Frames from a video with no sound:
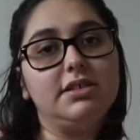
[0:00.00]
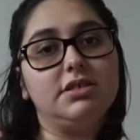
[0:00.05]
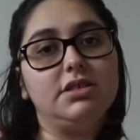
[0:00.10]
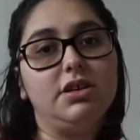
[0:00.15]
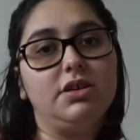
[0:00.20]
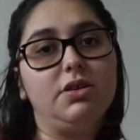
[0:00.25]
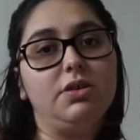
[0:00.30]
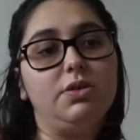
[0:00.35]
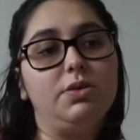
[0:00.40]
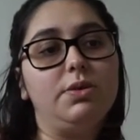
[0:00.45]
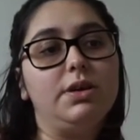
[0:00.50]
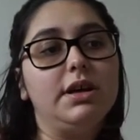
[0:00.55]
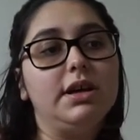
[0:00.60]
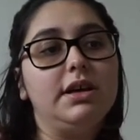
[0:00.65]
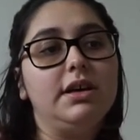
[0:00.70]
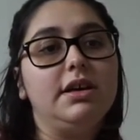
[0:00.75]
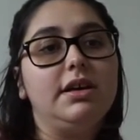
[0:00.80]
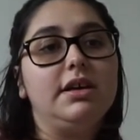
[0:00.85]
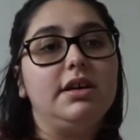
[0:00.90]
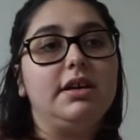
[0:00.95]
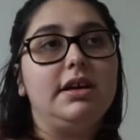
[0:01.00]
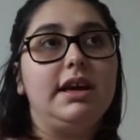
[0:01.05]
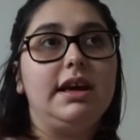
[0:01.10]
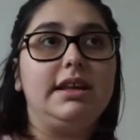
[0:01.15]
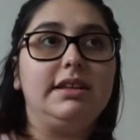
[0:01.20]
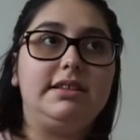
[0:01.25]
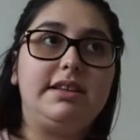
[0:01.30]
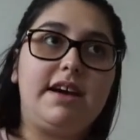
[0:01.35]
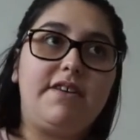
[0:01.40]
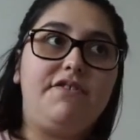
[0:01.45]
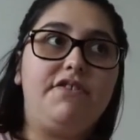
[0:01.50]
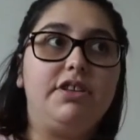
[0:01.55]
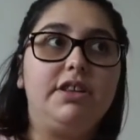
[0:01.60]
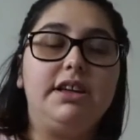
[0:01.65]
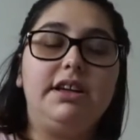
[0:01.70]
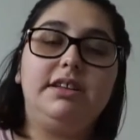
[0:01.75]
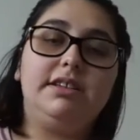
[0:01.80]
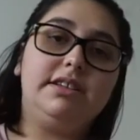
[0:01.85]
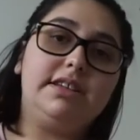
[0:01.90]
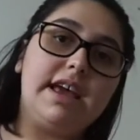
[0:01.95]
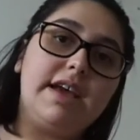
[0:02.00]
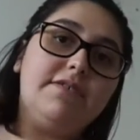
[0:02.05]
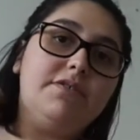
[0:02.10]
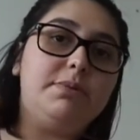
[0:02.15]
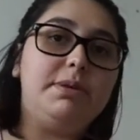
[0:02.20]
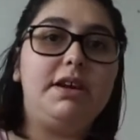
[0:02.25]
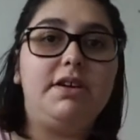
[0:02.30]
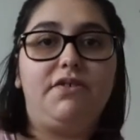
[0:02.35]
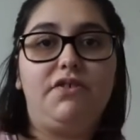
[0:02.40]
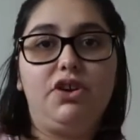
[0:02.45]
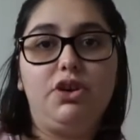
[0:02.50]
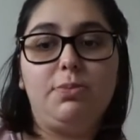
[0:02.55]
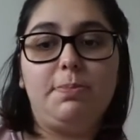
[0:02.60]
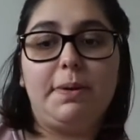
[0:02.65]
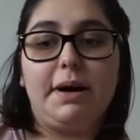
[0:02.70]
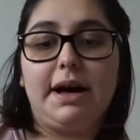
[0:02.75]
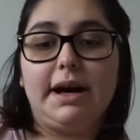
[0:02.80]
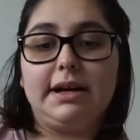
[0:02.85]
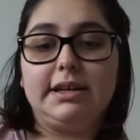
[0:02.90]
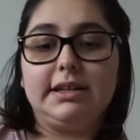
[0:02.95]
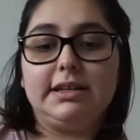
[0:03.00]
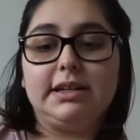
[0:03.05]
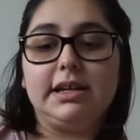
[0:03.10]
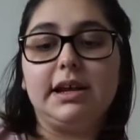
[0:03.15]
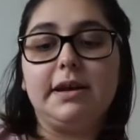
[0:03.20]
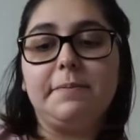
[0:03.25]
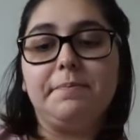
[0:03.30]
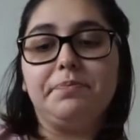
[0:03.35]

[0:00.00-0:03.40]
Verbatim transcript: So it definitely saves me a few bucks